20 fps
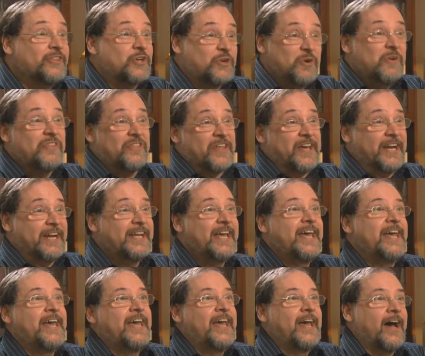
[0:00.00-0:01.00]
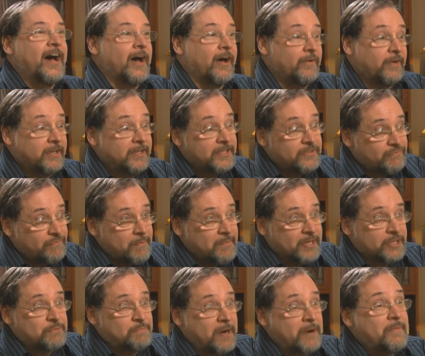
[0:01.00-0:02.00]
The cool thing, at least from
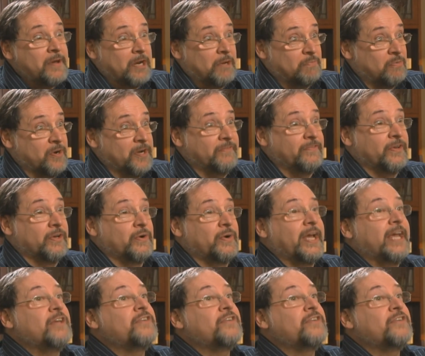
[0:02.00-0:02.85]
an experimental point of view,